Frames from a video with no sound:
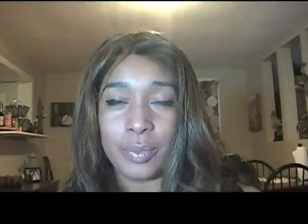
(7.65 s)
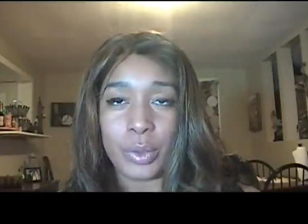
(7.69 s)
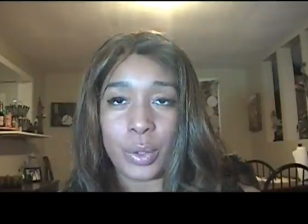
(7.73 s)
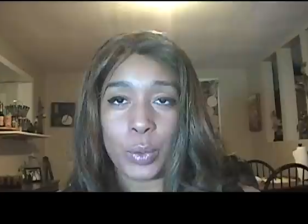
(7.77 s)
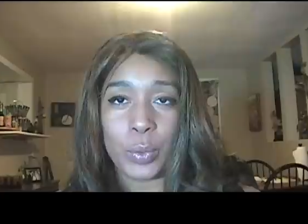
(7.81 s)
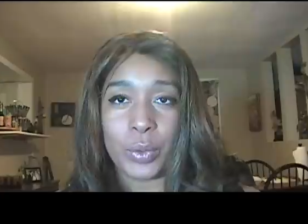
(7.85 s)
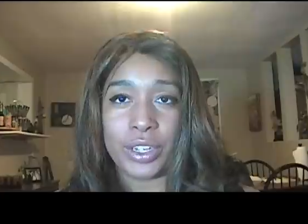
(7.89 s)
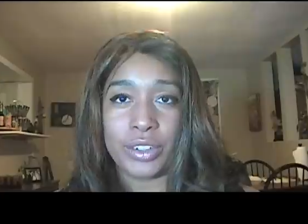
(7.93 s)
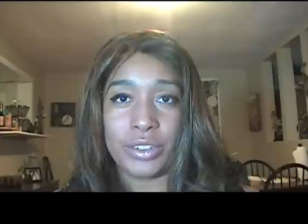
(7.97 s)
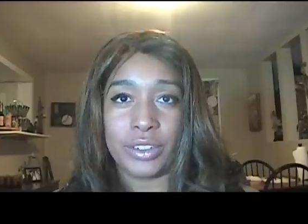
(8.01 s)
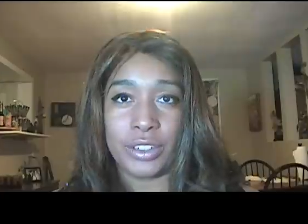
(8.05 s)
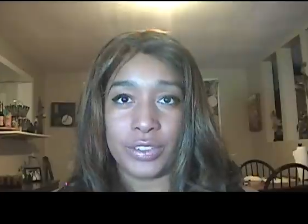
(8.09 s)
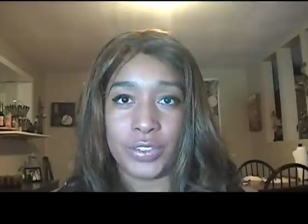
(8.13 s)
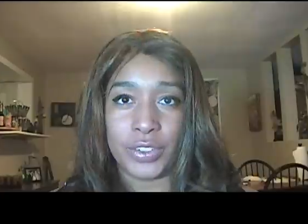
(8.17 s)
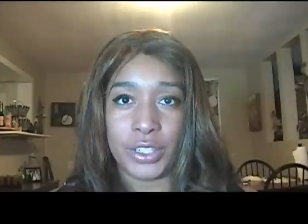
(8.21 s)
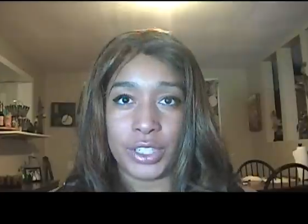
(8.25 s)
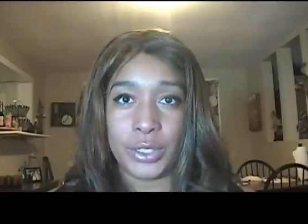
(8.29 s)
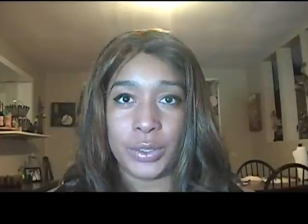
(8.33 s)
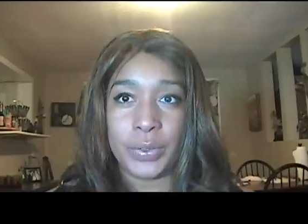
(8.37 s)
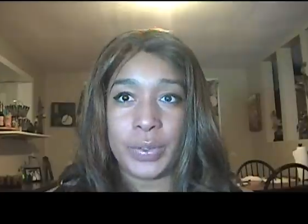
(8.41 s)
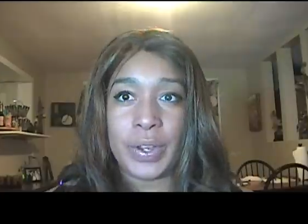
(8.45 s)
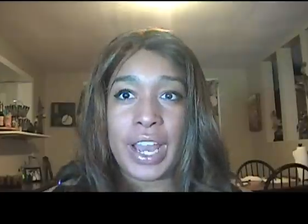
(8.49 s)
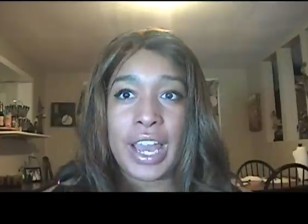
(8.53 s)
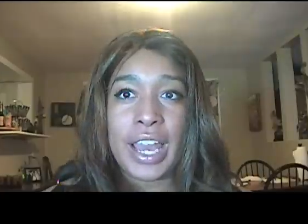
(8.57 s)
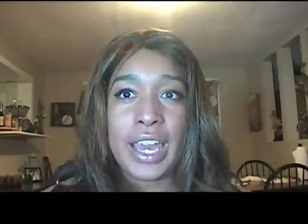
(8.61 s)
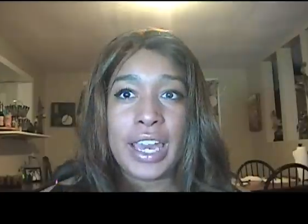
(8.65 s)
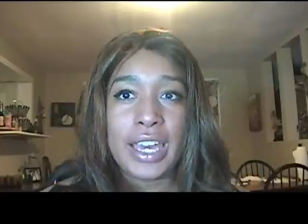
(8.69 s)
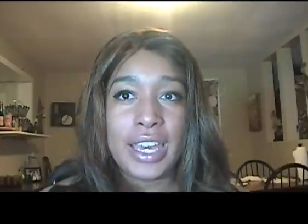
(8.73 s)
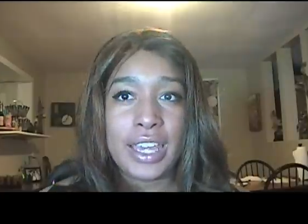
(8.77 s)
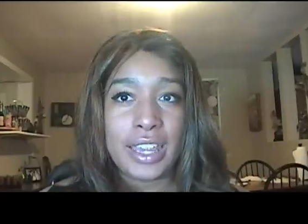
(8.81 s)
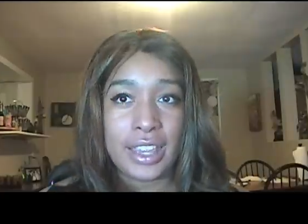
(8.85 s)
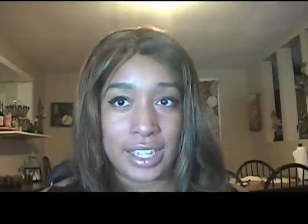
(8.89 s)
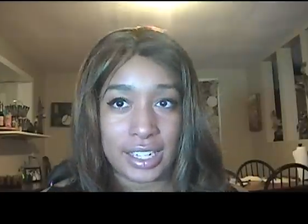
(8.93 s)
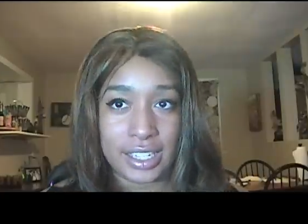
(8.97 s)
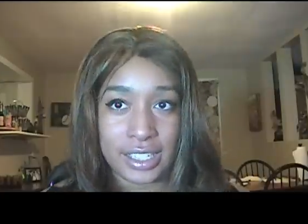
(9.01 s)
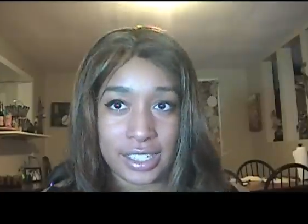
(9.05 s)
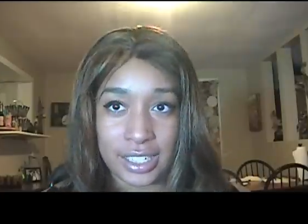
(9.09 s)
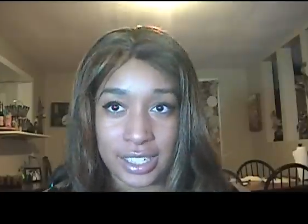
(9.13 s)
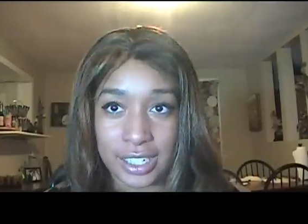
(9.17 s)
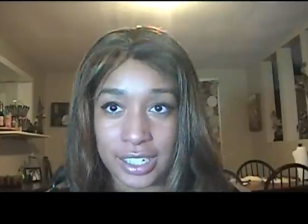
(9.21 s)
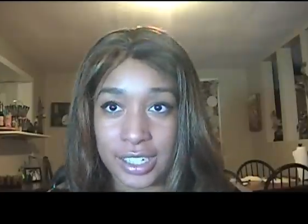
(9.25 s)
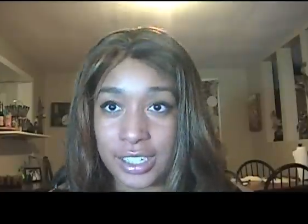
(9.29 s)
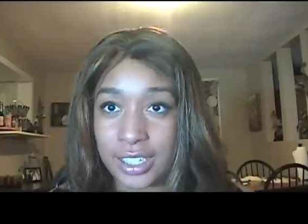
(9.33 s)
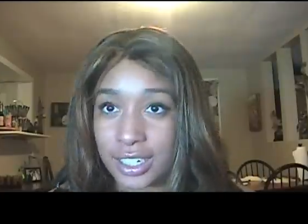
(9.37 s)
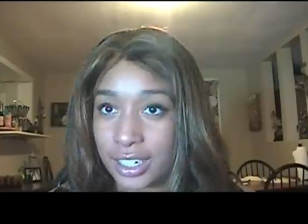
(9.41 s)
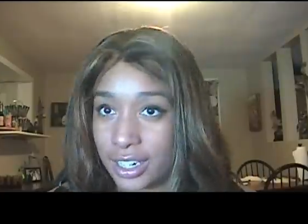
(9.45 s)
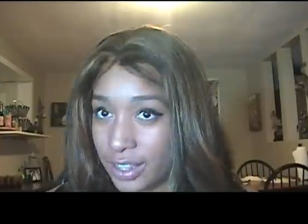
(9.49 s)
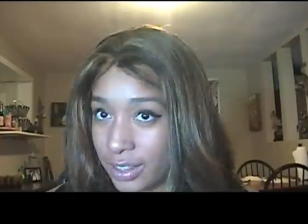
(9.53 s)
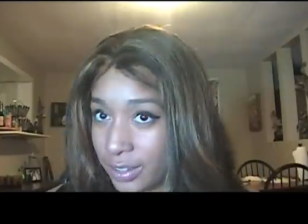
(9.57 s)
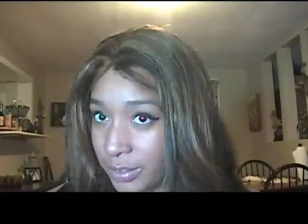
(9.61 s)
wig review. This
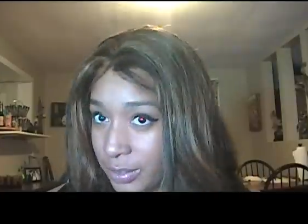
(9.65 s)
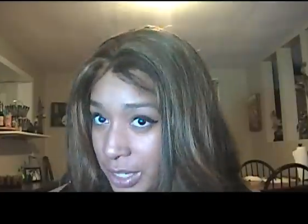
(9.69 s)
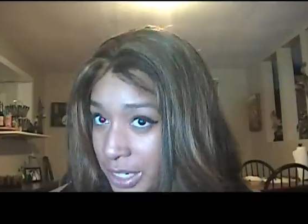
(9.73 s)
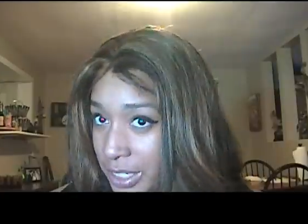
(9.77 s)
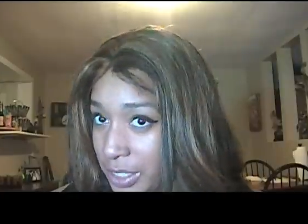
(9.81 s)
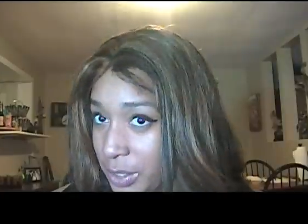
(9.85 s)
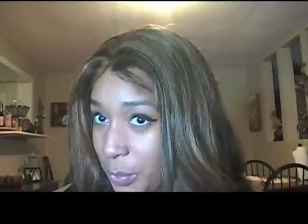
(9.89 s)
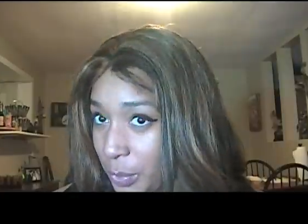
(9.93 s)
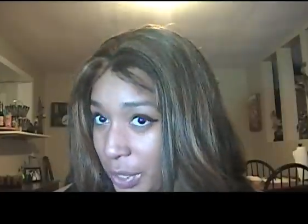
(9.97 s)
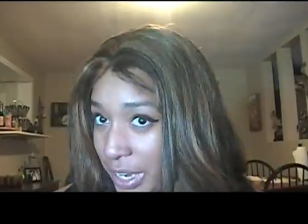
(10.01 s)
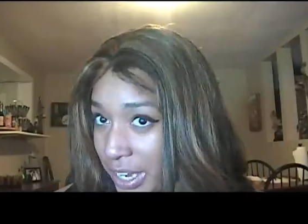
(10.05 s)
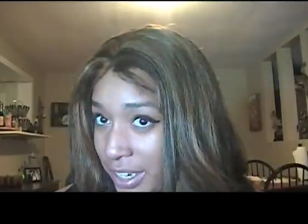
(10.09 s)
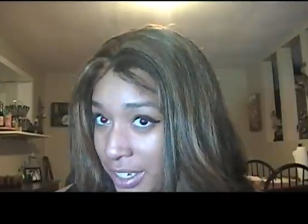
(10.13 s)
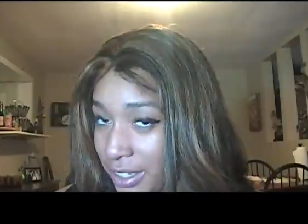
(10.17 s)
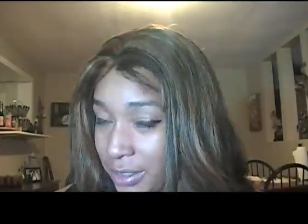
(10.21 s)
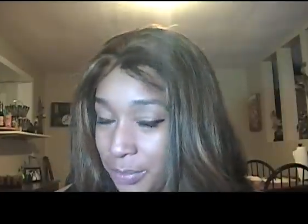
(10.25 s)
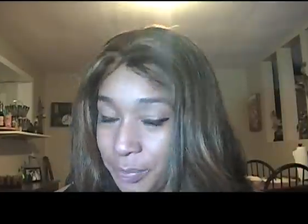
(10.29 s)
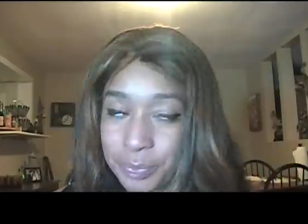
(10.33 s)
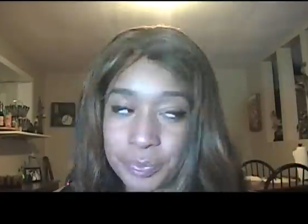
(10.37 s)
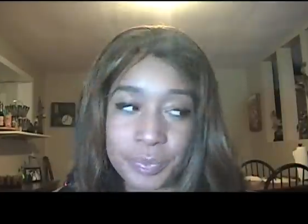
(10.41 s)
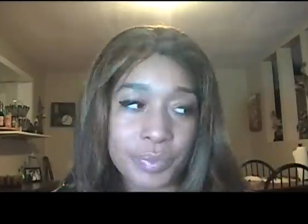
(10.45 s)
is another lace wig,